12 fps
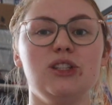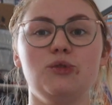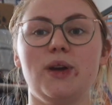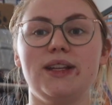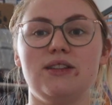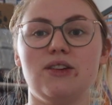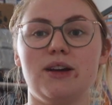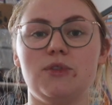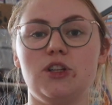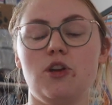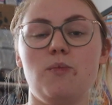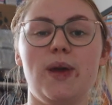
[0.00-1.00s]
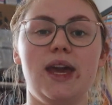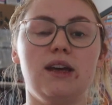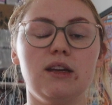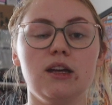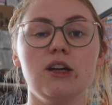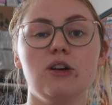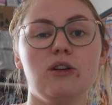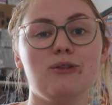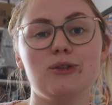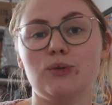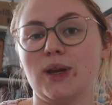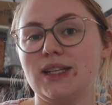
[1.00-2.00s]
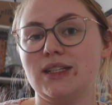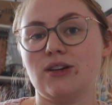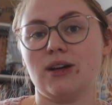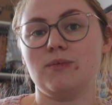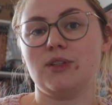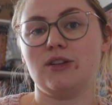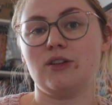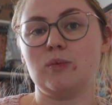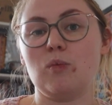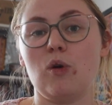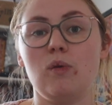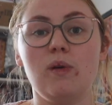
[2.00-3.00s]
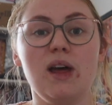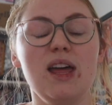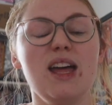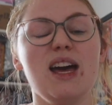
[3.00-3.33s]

20 times too big or 20 times too small,